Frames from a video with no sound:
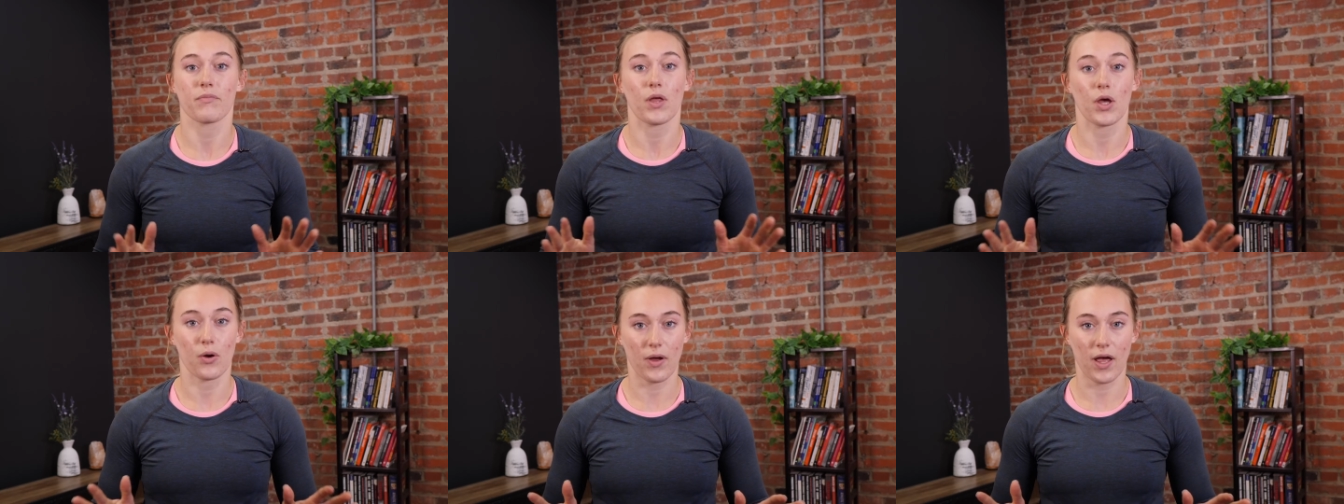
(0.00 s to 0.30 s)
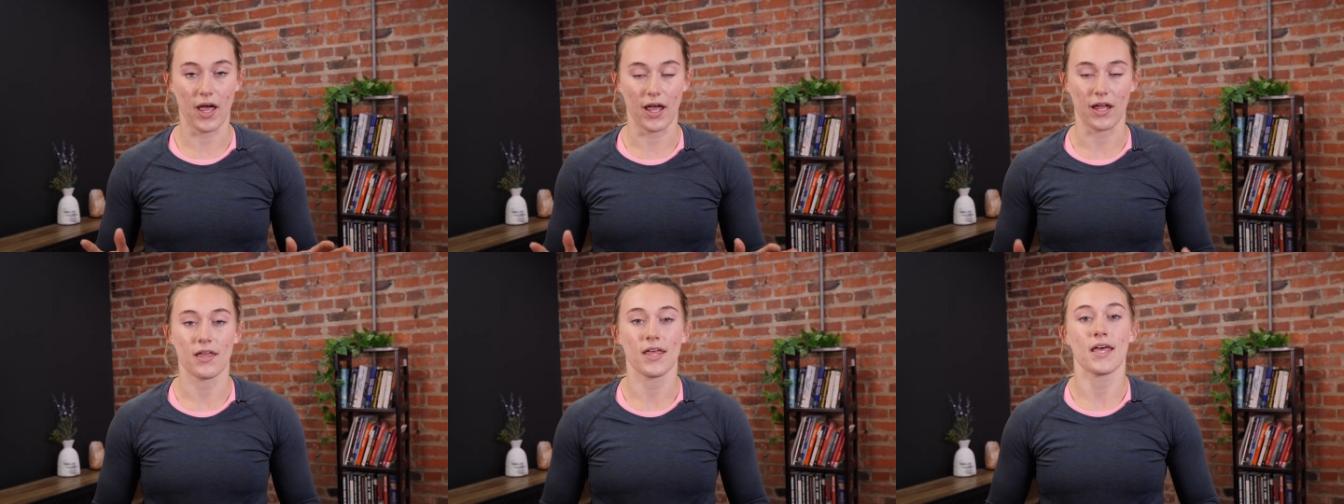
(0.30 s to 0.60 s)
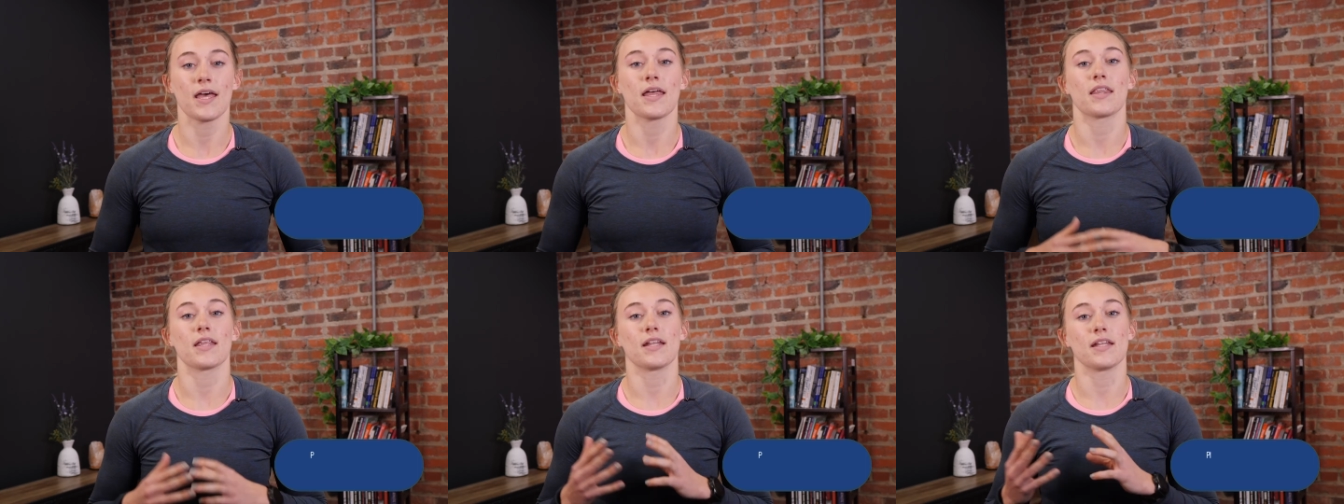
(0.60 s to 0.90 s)
Okay,
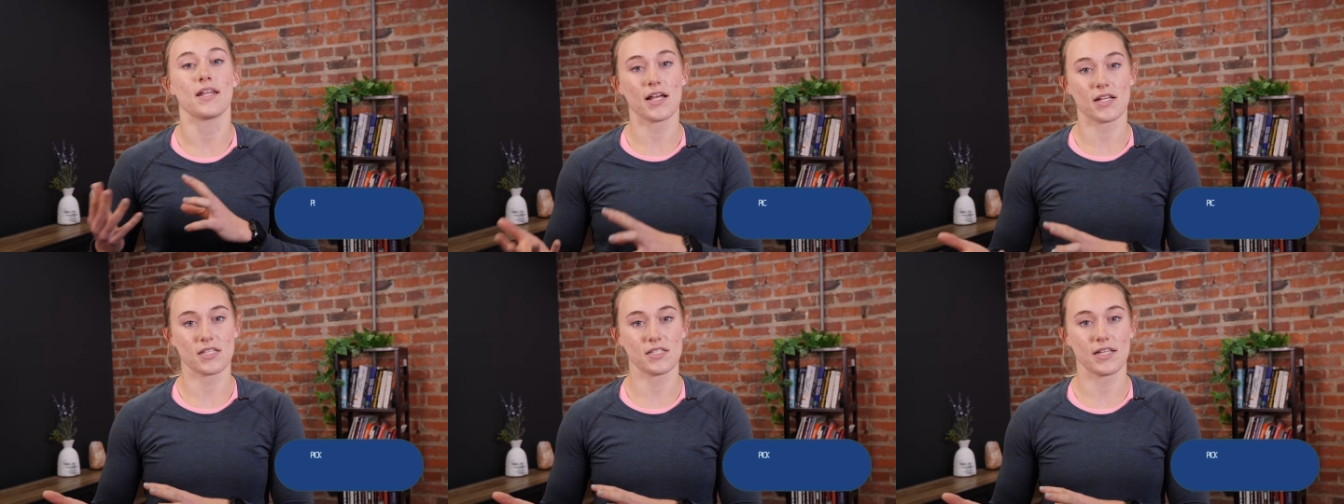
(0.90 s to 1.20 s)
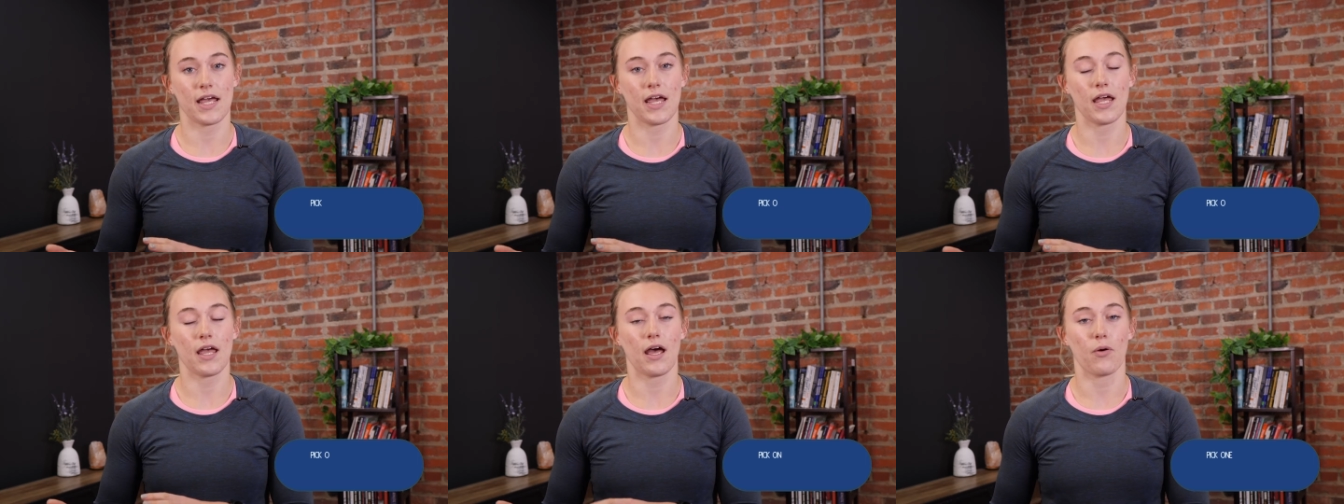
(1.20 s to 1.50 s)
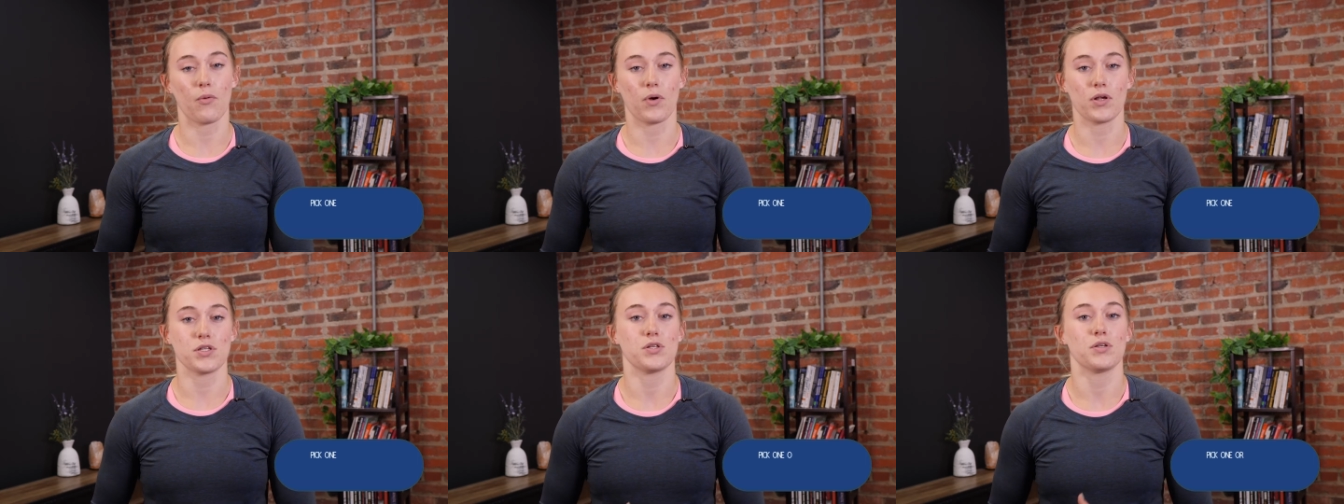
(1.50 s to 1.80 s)
the next day I
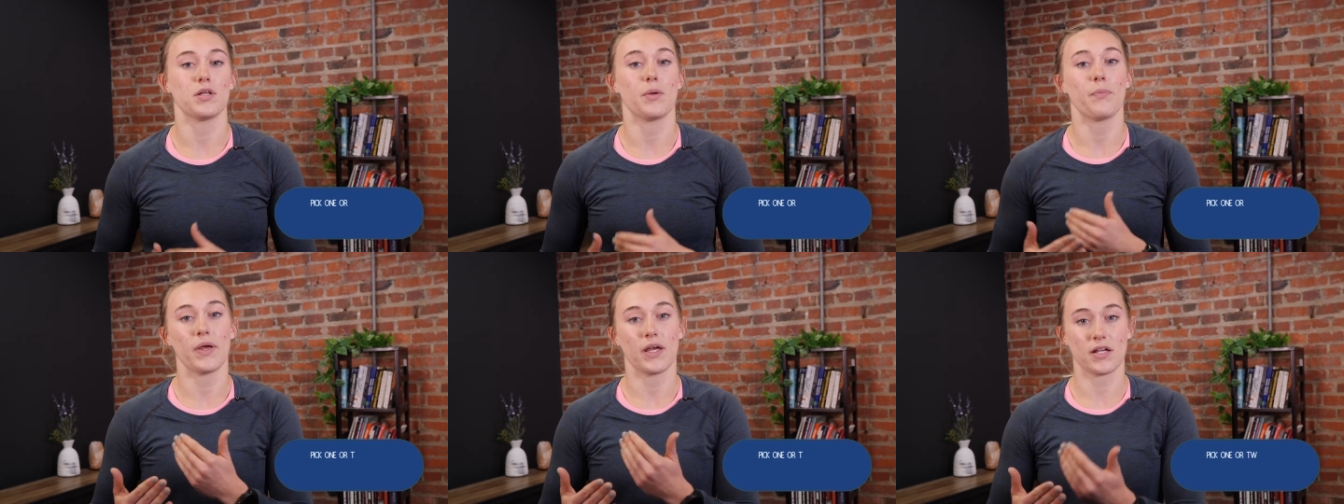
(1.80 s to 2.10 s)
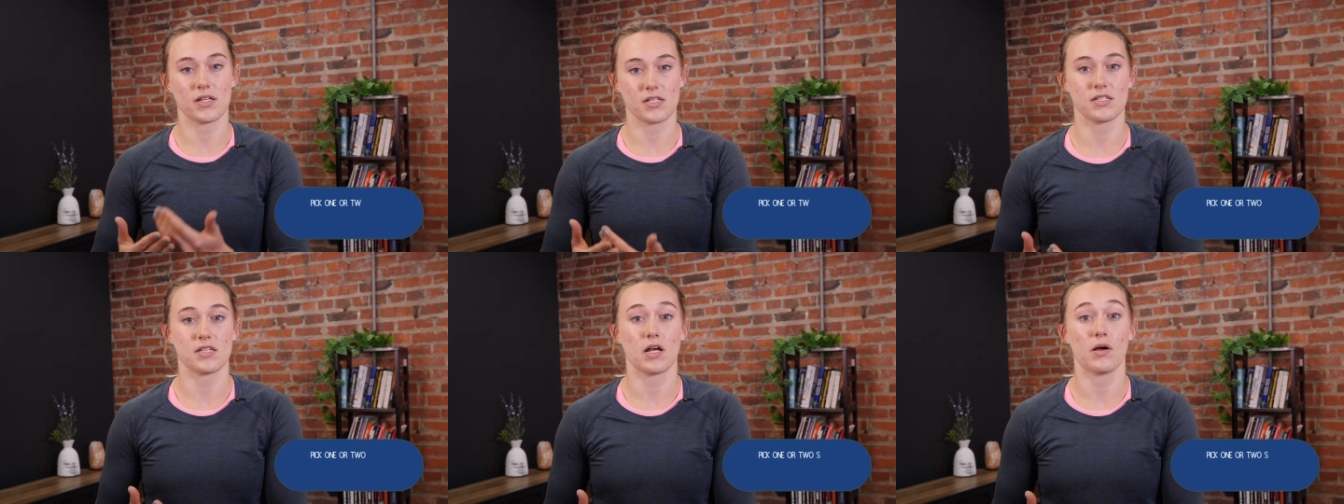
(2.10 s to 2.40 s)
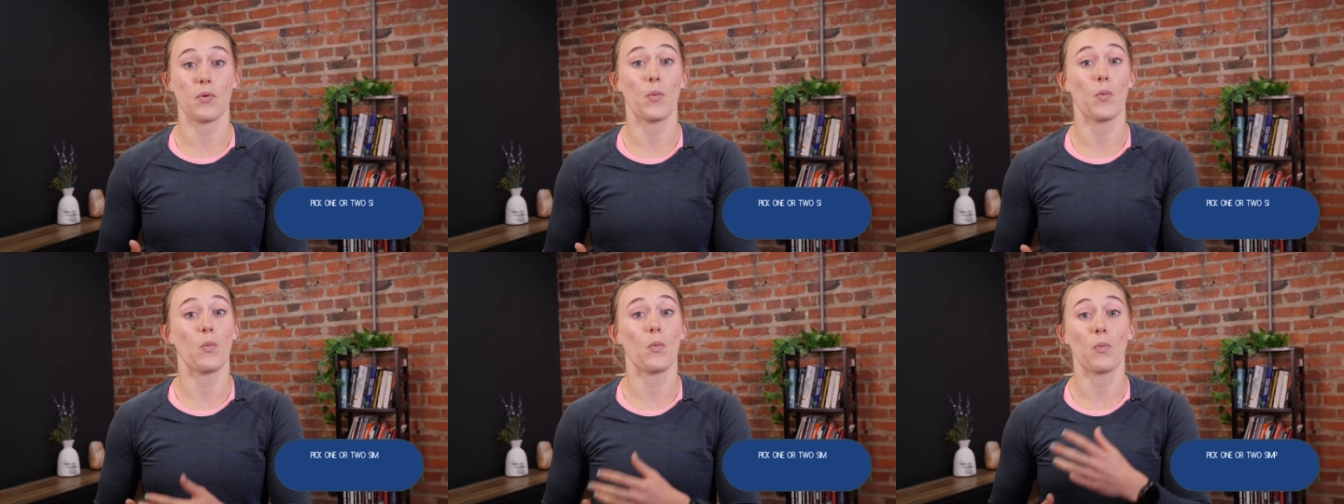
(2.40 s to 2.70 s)
want you to pick
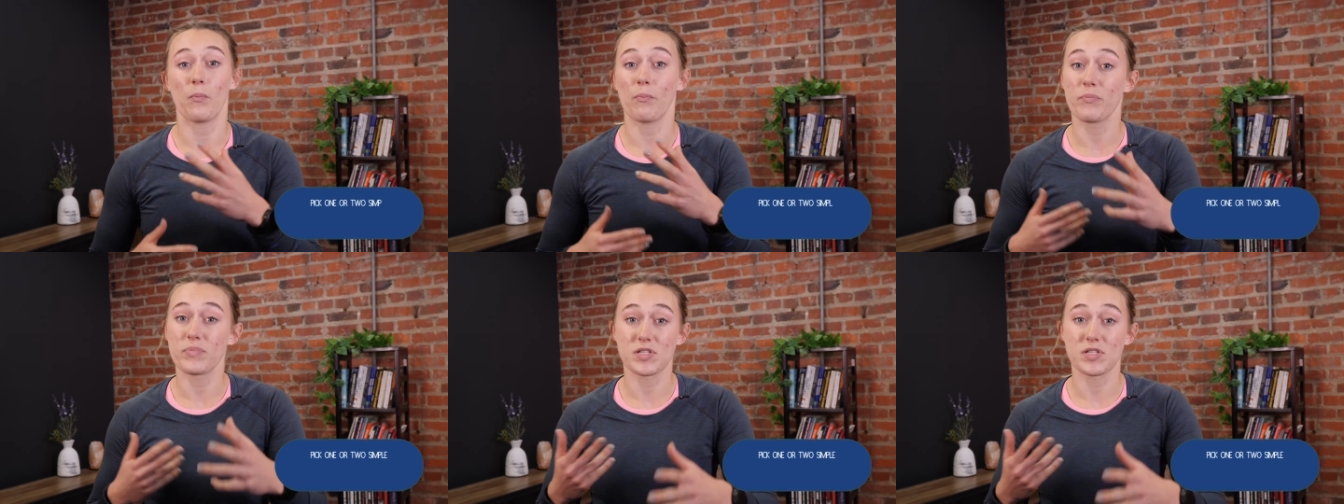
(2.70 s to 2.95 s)
some